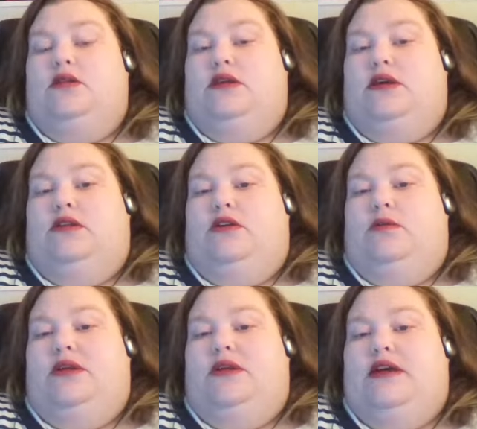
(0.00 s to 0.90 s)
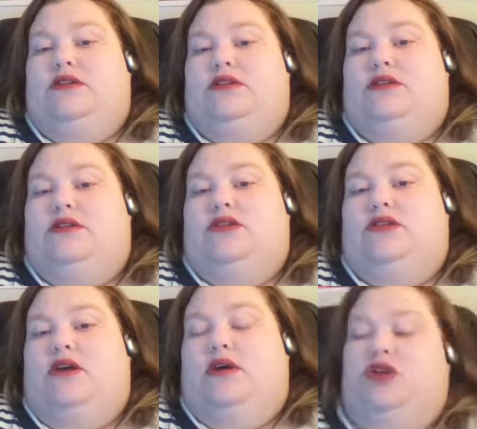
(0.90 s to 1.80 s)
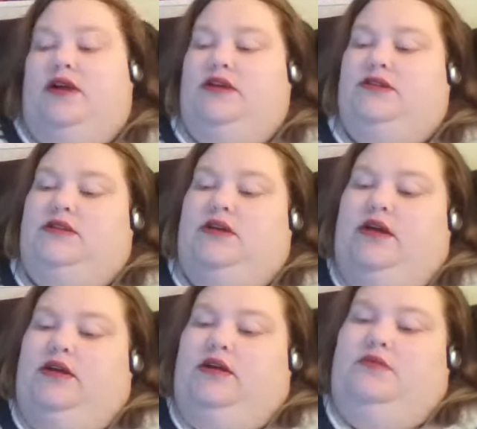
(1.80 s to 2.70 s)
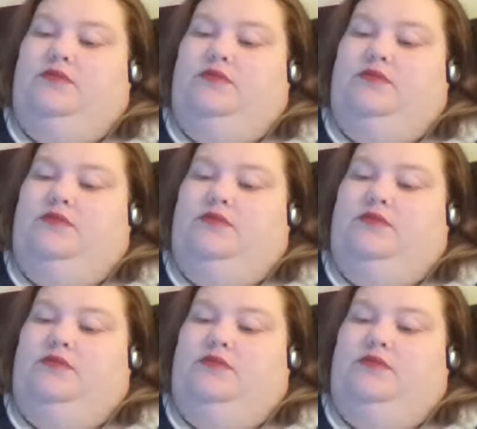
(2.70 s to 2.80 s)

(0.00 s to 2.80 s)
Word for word: to get a little bit of exercise when I was trying to diet